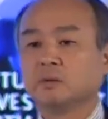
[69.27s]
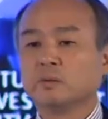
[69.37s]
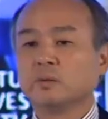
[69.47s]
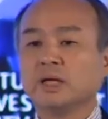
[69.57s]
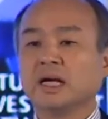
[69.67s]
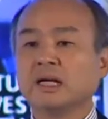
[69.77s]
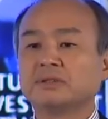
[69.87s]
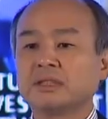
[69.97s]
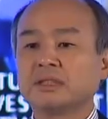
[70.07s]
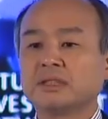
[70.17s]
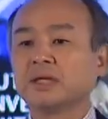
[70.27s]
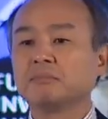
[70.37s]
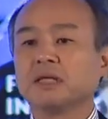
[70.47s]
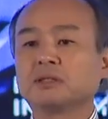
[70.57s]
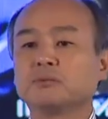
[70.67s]
we have something
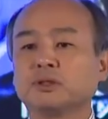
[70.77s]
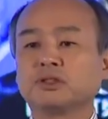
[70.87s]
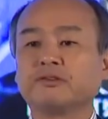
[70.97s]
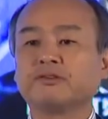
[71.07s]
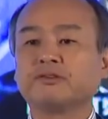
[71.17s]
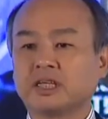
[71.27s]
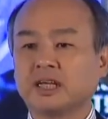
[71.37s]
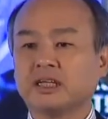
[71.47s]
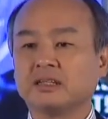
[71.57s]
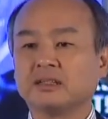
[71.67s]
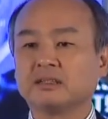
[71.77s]
much more sophisticated.